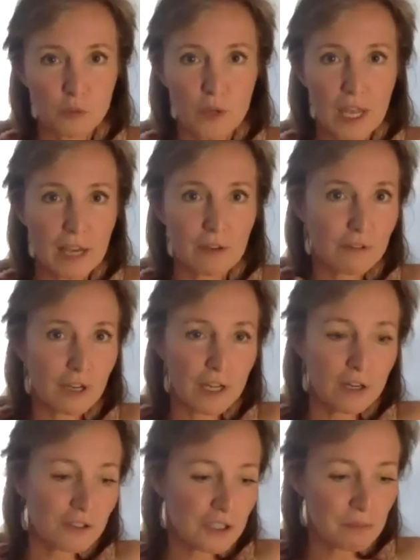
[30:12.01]
We have a
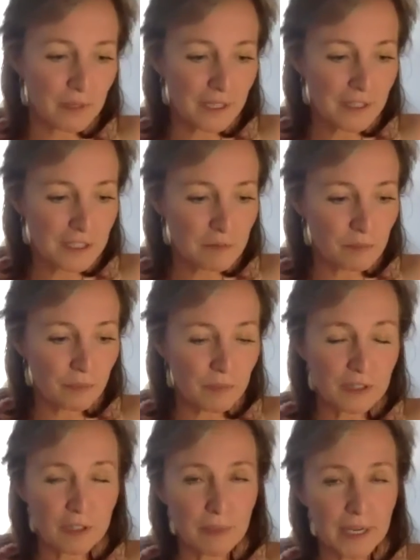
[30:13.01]
large space
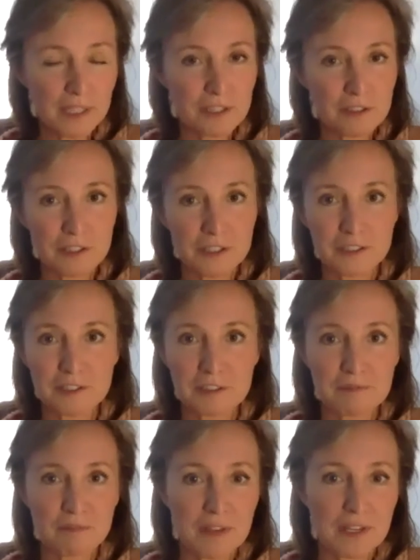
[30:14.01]
in the backyard,
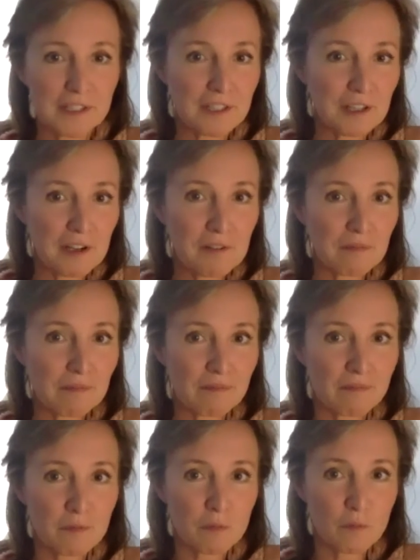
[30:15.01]
and
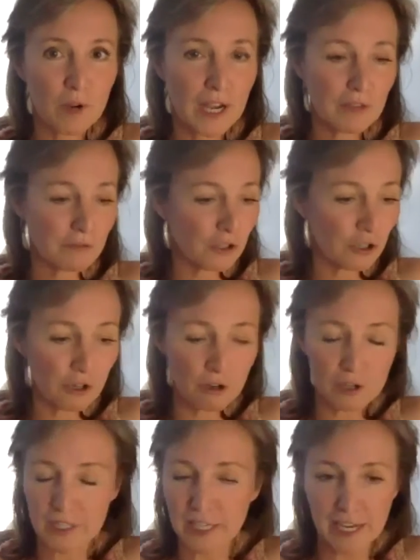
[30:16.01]
I have a
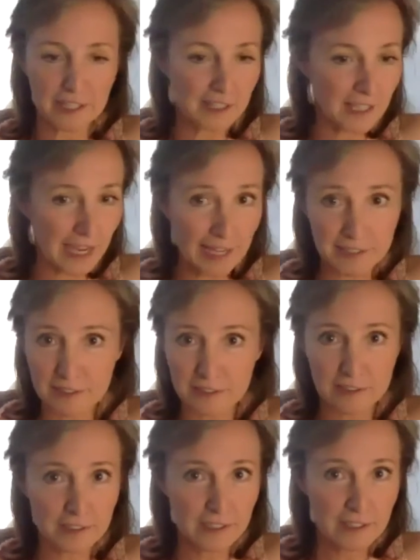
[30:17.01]
dog, and I had
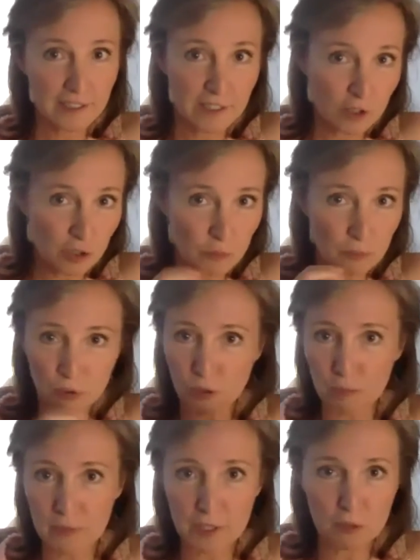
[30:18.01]
cats who
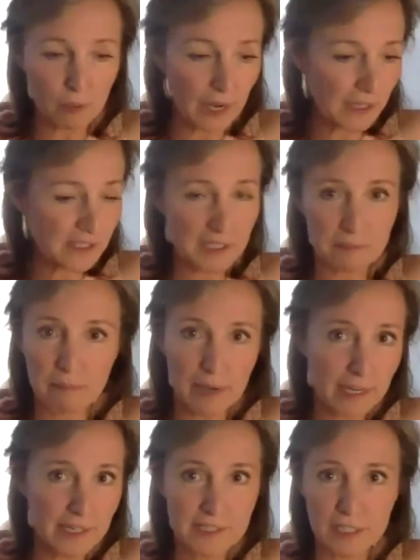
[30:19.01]
brought me rats and
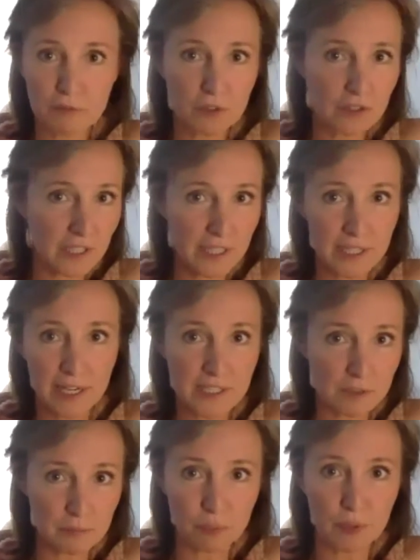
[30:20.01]
mice every day as
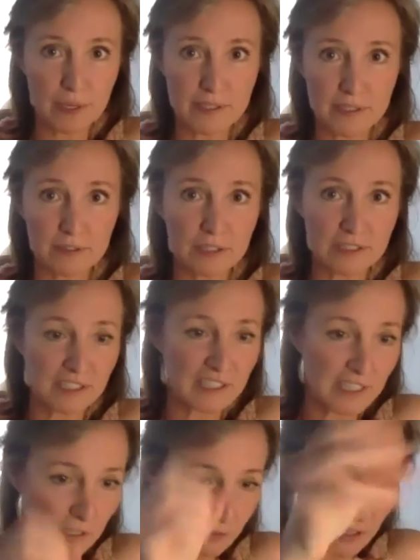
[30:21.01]
a present, as a gift.